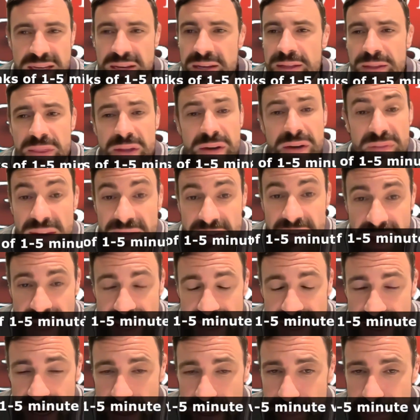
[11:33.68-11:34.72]
that have never had
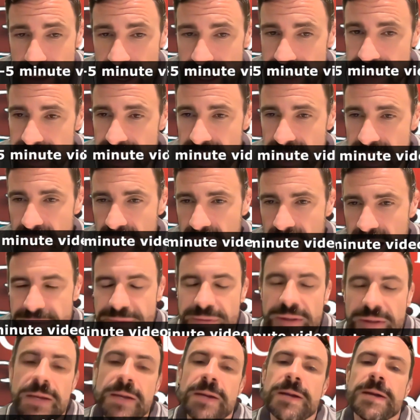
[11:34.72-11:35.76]
knee pain in their life.
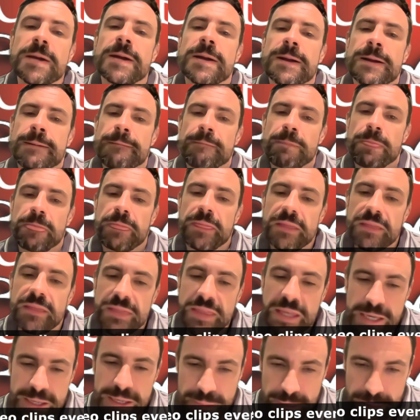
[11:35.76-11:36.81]

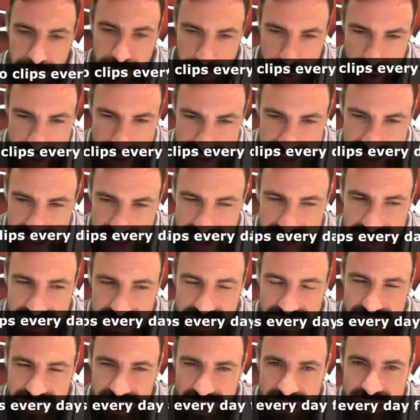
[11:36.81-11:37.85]
The presentation
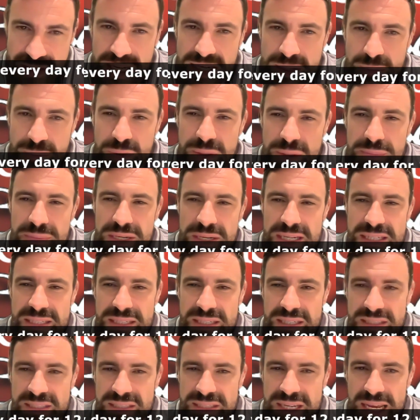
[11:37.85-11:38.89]
associated with a
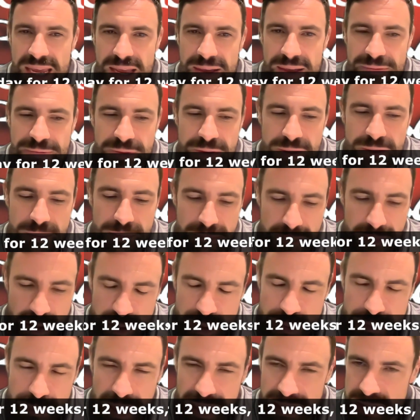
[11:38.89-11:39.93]
meniscus tear, for the most
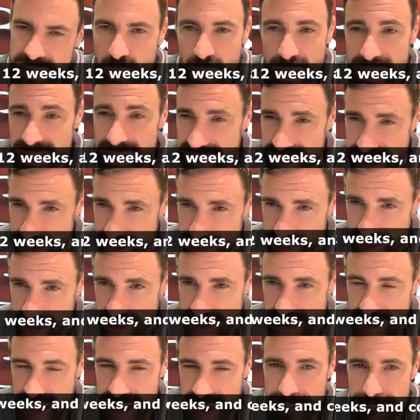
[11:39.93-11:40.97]
part, is quite different,
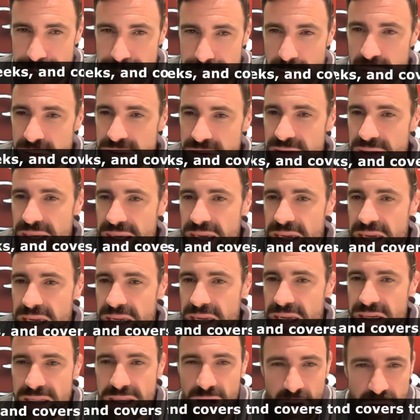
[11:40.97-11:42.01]
both
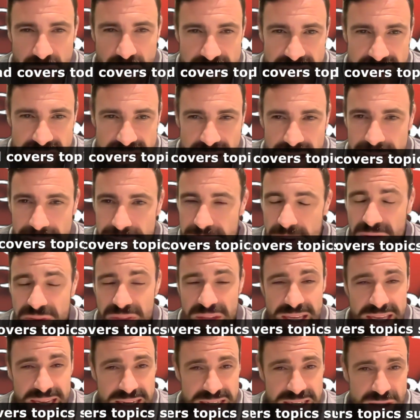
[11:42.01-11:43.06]
in the onset, both the
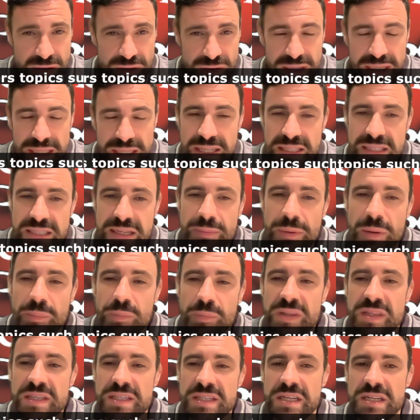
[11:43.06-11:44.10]
history that someone with
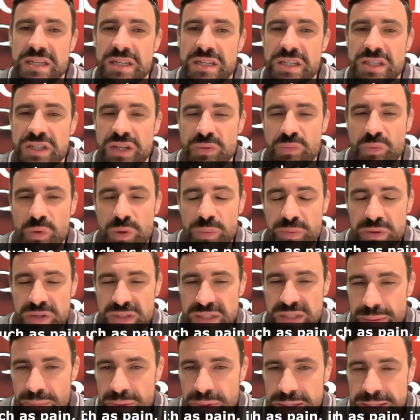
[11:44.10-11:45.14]
this condition would
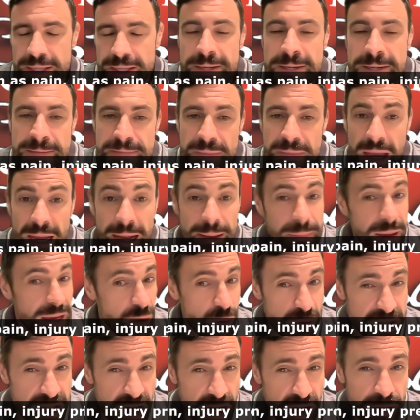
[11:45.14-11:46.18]
present with, and
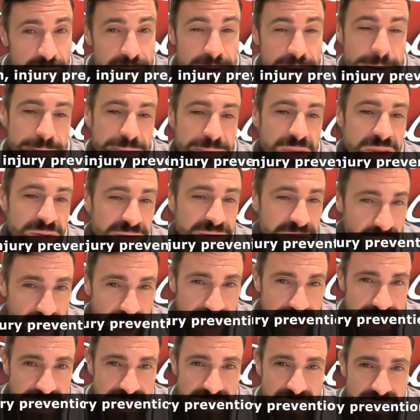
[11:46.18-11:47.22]
also the
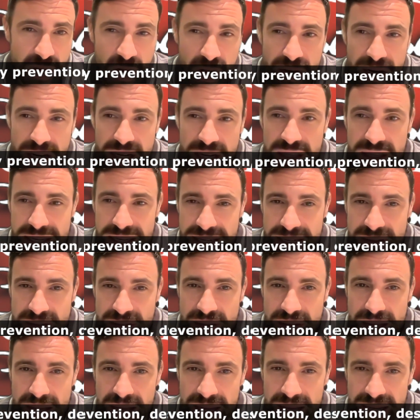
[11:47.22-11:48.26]
findings on a
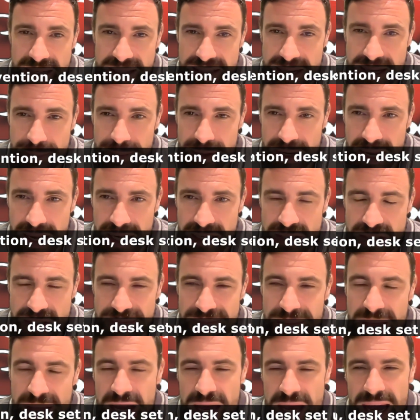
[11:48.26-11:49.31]
clinical examination.
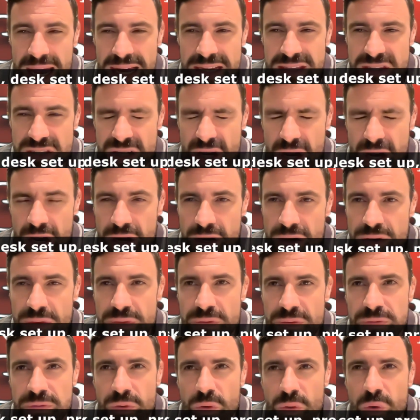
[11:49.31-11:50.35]
And so
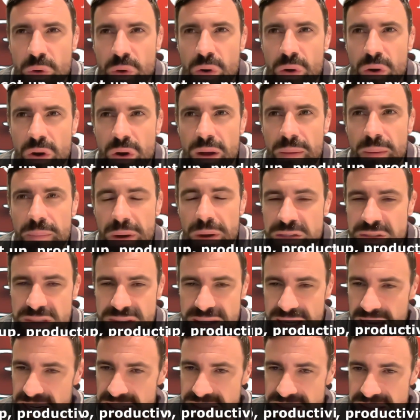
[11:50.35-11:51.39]
for most
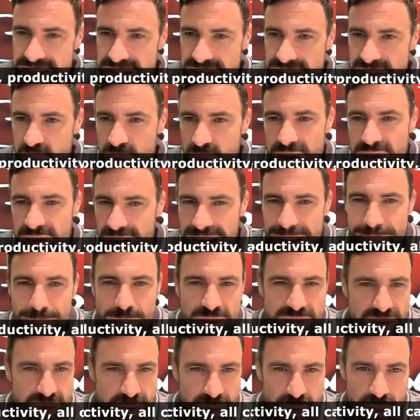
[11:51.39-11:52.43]
cases, we're able
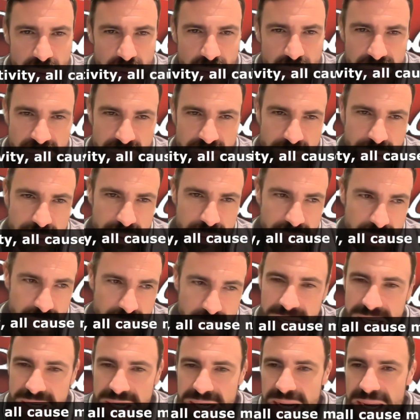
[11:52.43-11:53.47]
to look
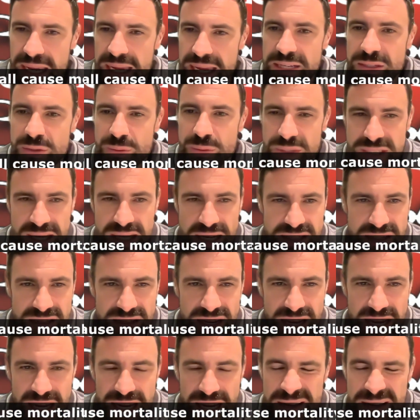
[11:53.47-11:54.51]
at a knee, to assess a knee,